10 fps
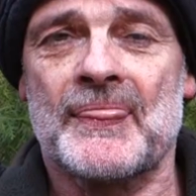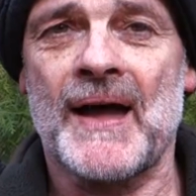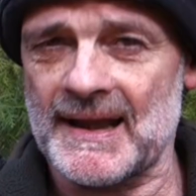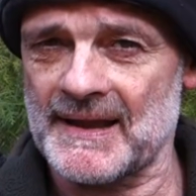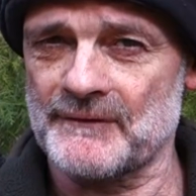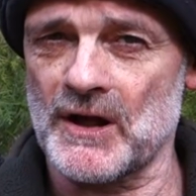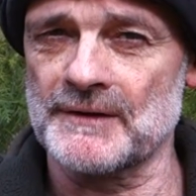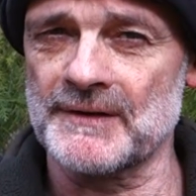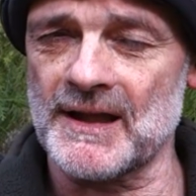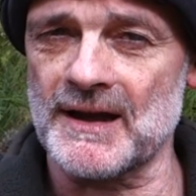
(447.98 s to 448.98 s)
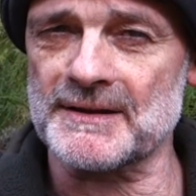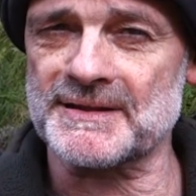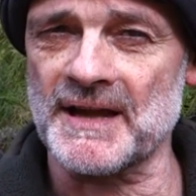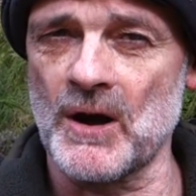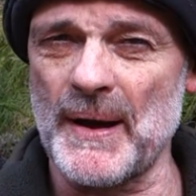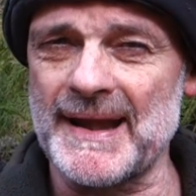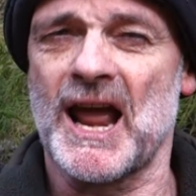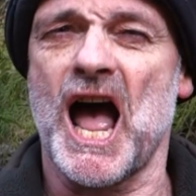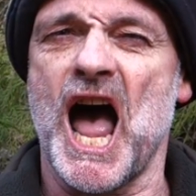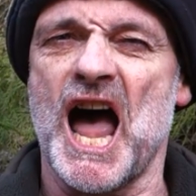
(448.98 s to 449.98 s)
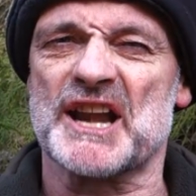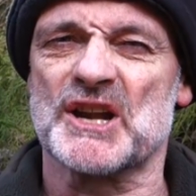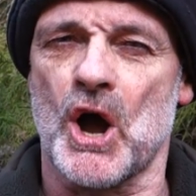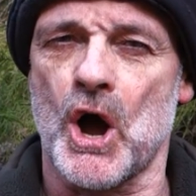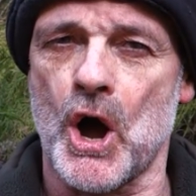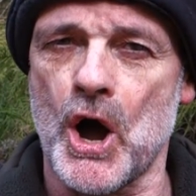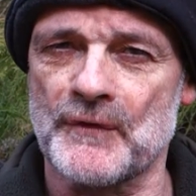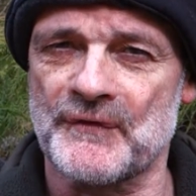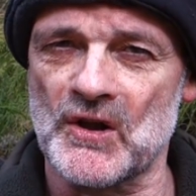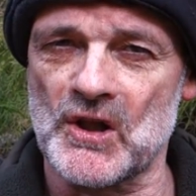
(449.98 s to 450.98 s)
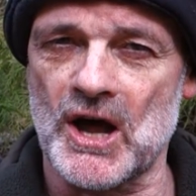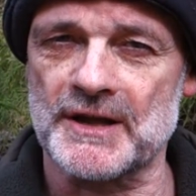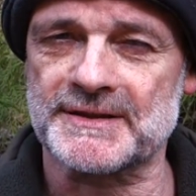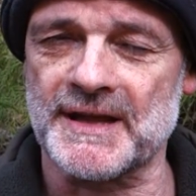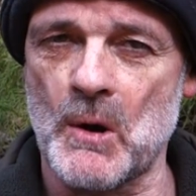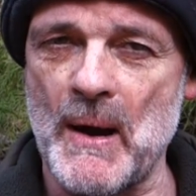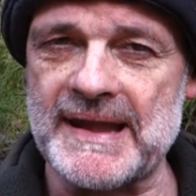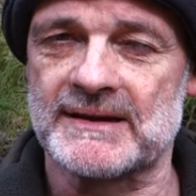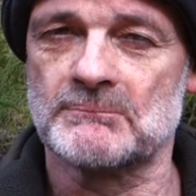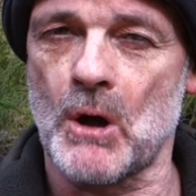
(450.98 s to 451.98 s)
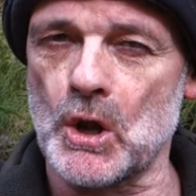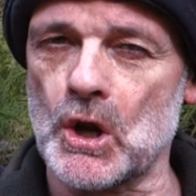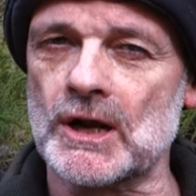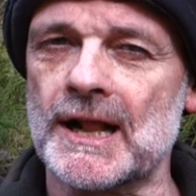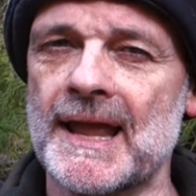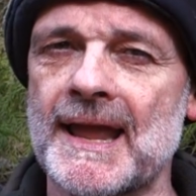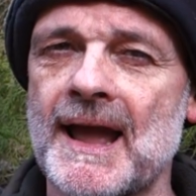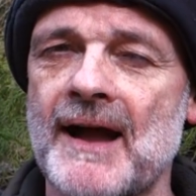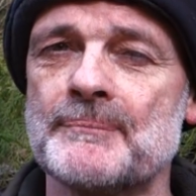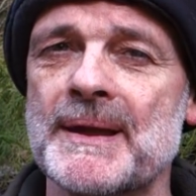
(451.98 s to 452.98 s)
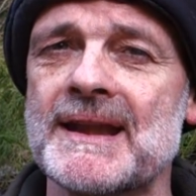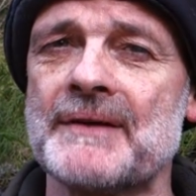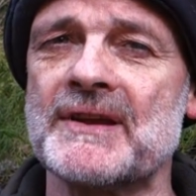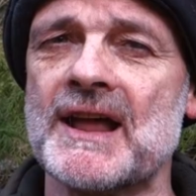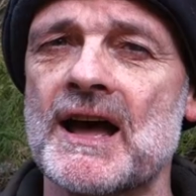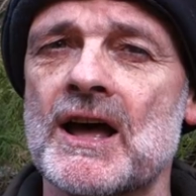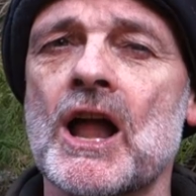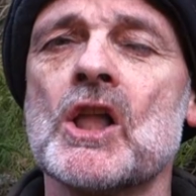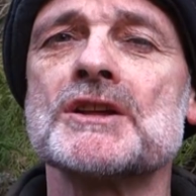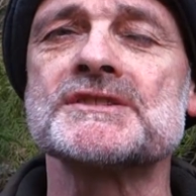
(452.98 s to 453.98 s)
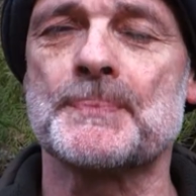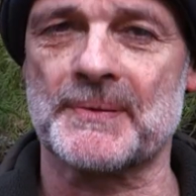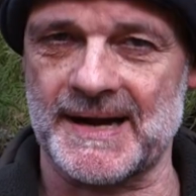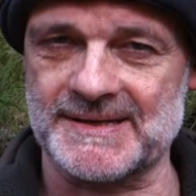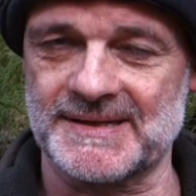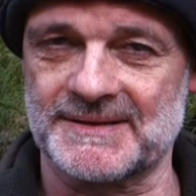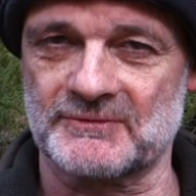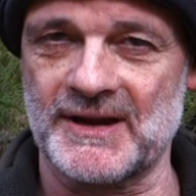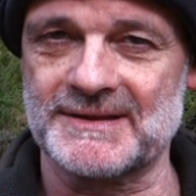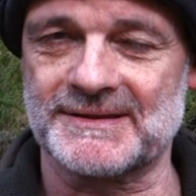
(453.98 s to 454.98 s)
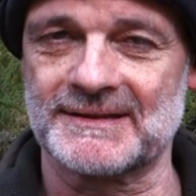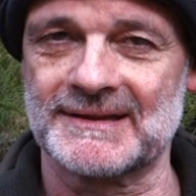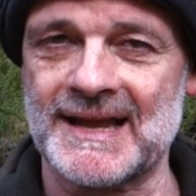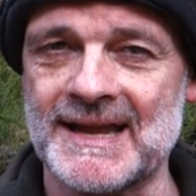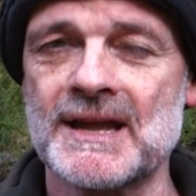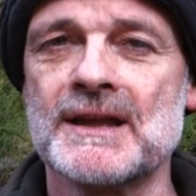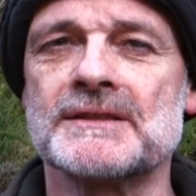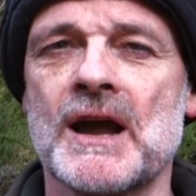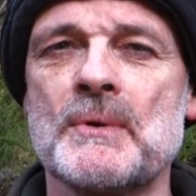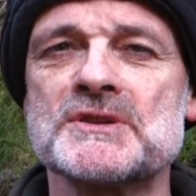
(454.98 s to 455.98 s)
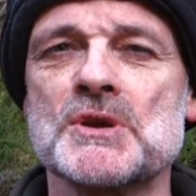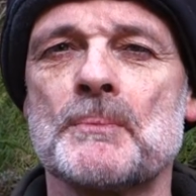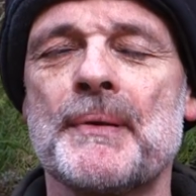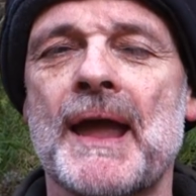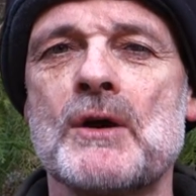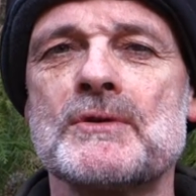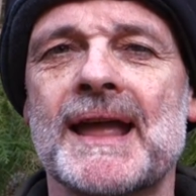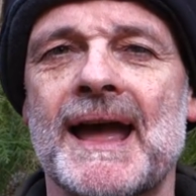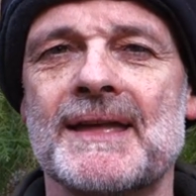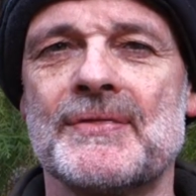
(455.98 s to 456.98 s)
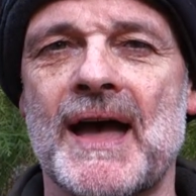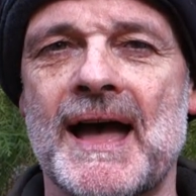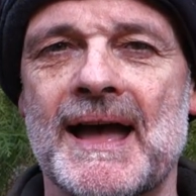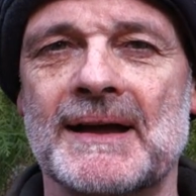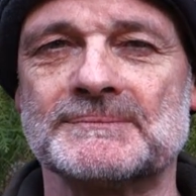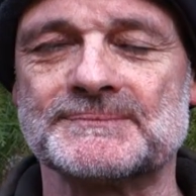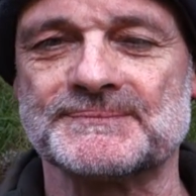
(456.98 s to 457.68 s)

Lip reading: That'll involve a lot of sewing, an awful lot of sewing, but luckily I've been having a lot of practice recently, so we should be okay there.